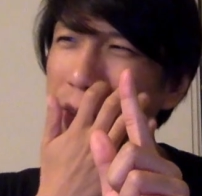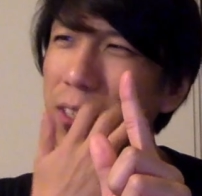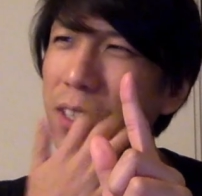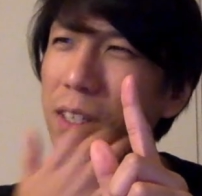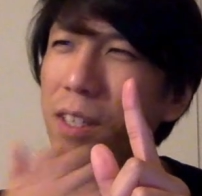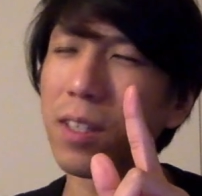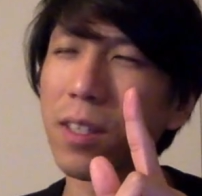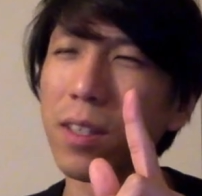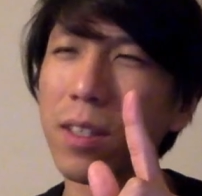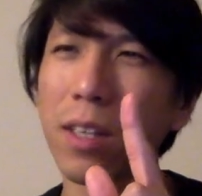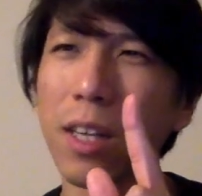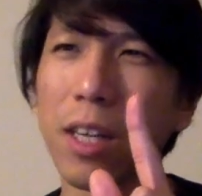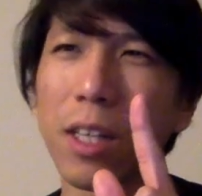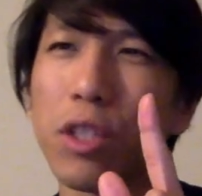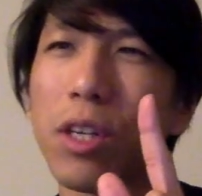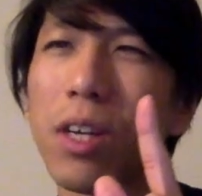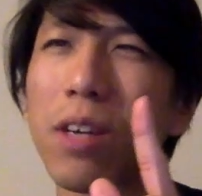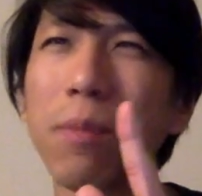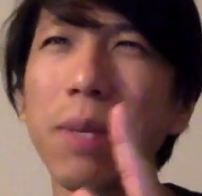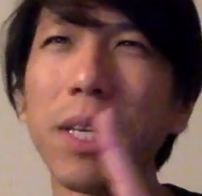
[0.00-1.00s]
I
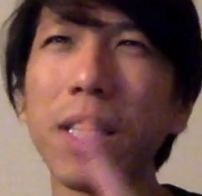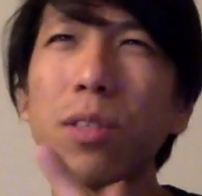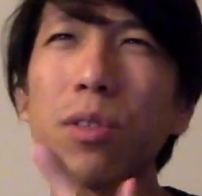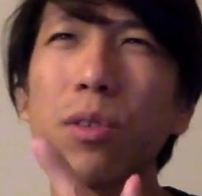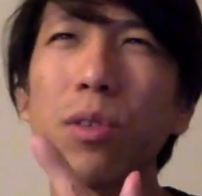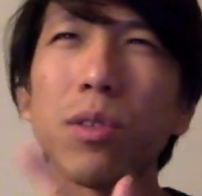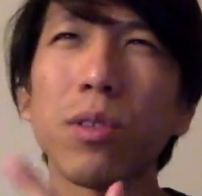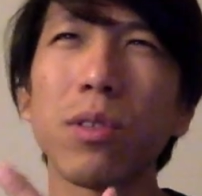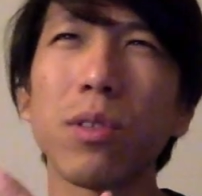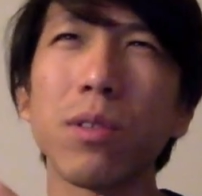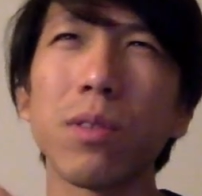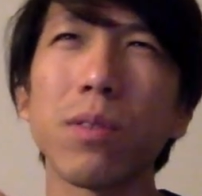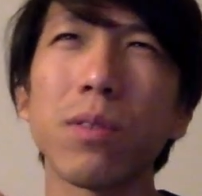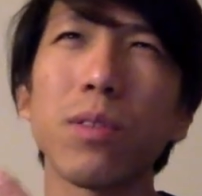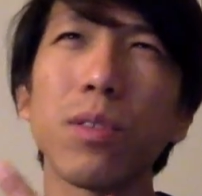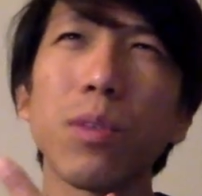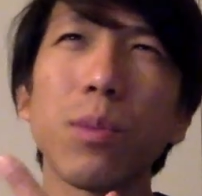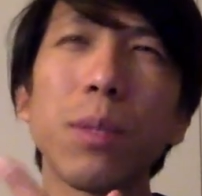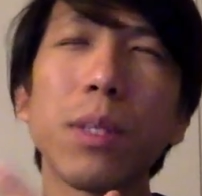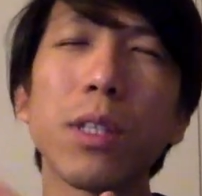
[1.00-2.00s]
should have made the
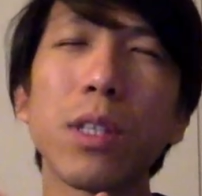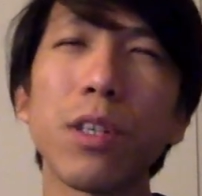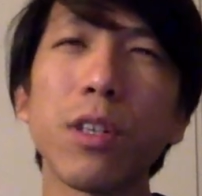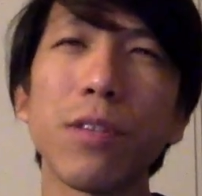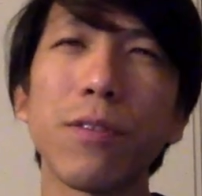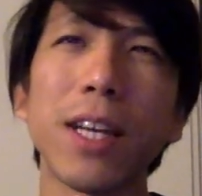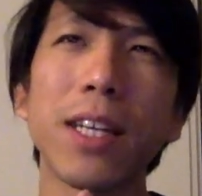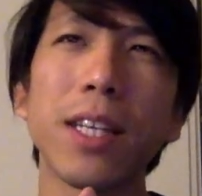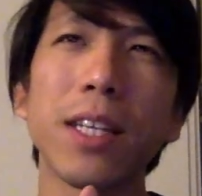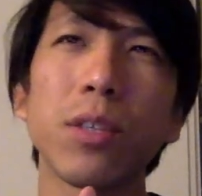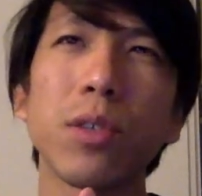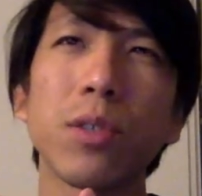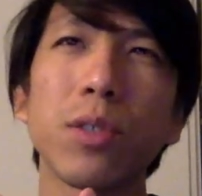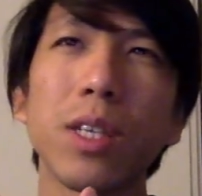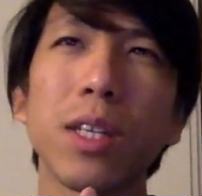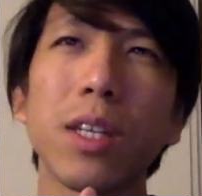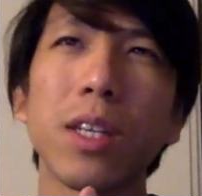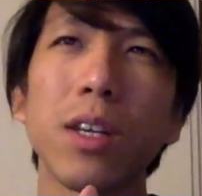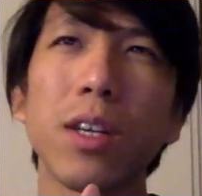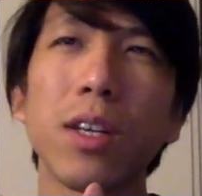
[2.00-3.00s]
method of adding
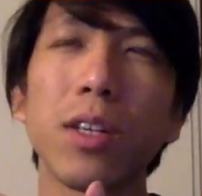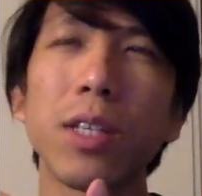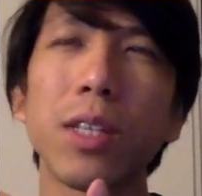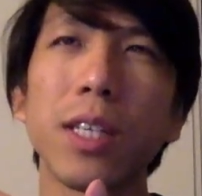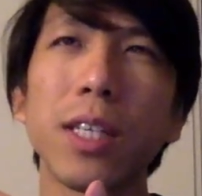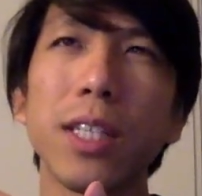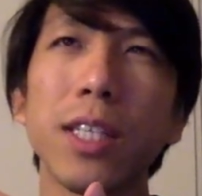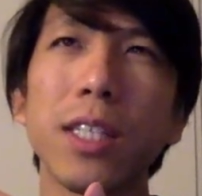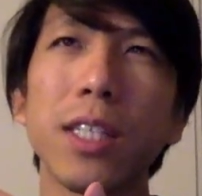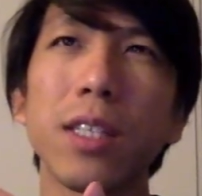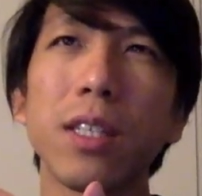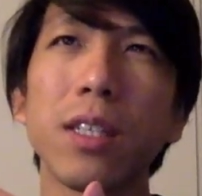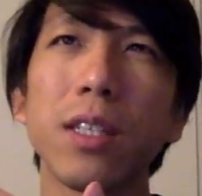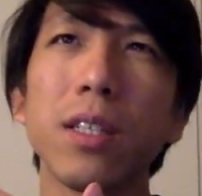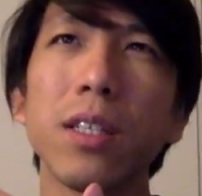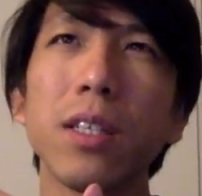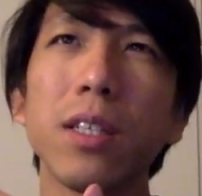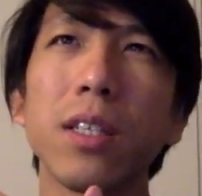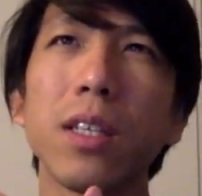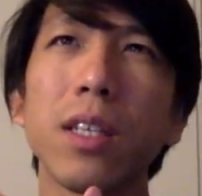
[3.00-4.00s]
content a lot
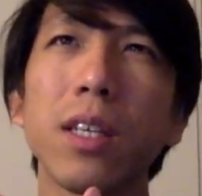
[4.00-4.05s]
easier,